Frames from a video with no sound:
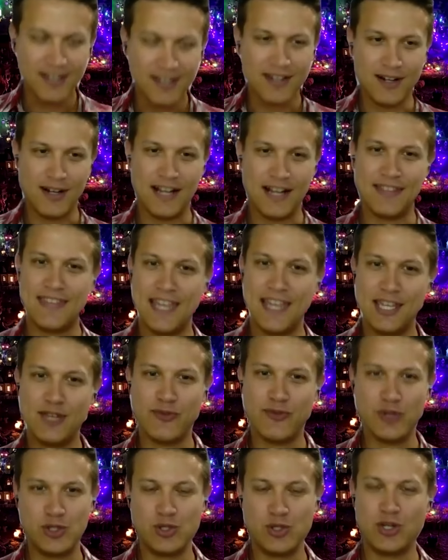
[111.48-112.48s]
all right, thank
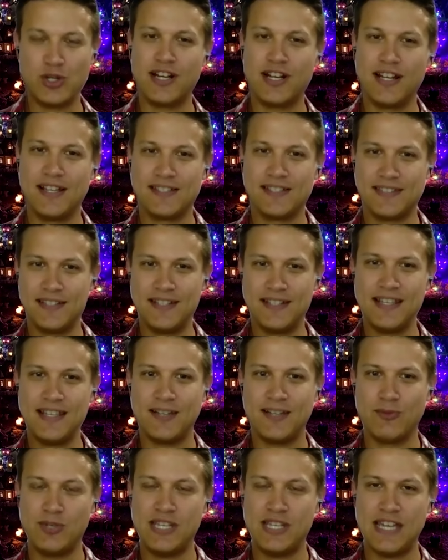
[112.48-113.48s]
you for joining us. And
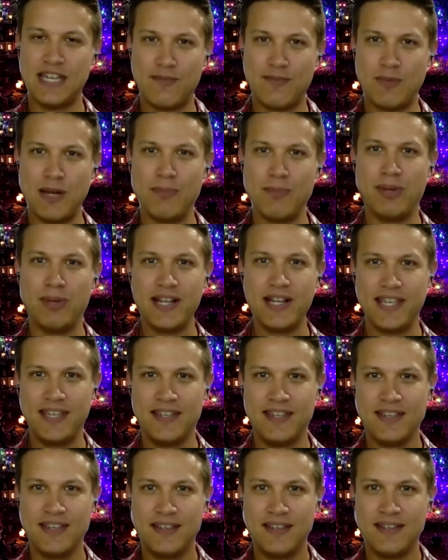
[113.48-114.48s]
then we have my buddy
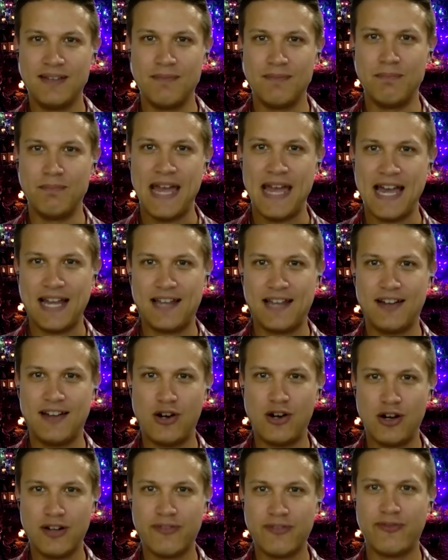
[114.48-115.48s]
Mak
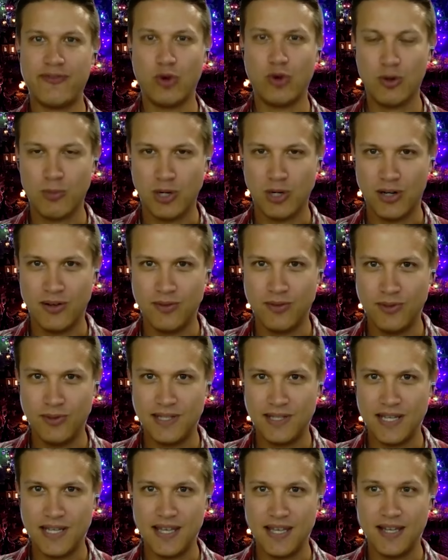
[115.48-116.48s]
Haunt Former
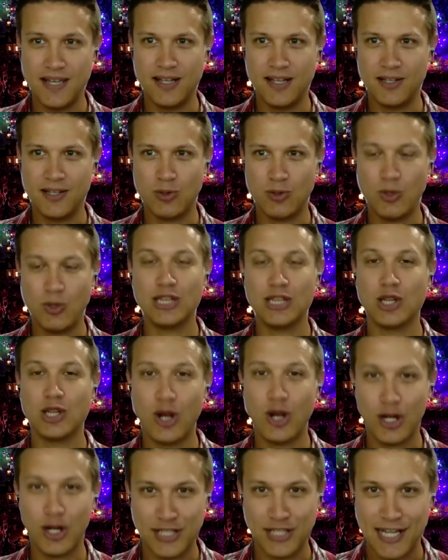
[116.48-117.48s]
with a uh, quite
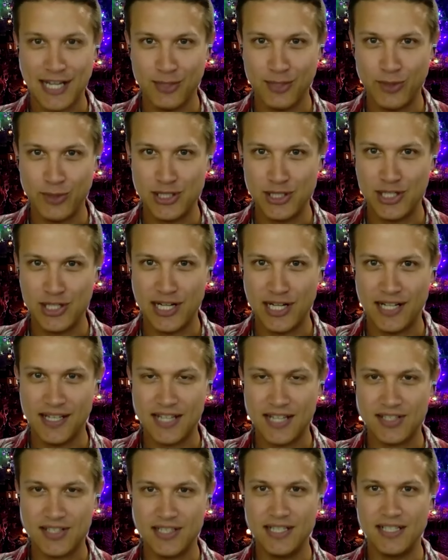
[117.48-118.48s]
large Halloween channel.
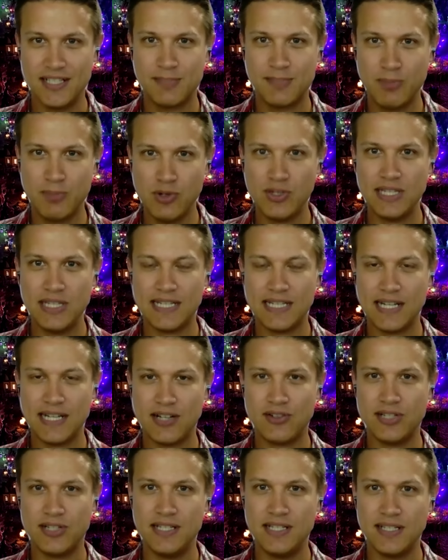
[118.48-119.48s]
Actually, he does Spooky
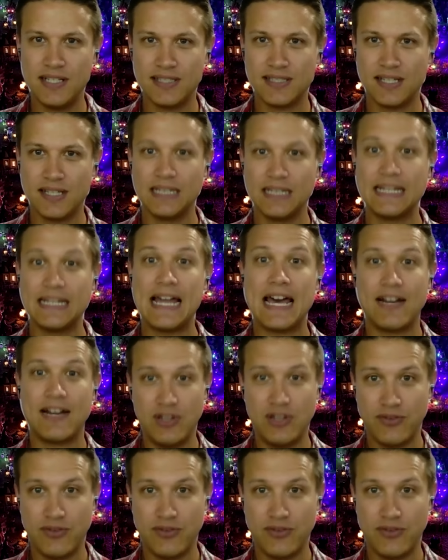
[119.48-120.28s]
Town. He does a lot of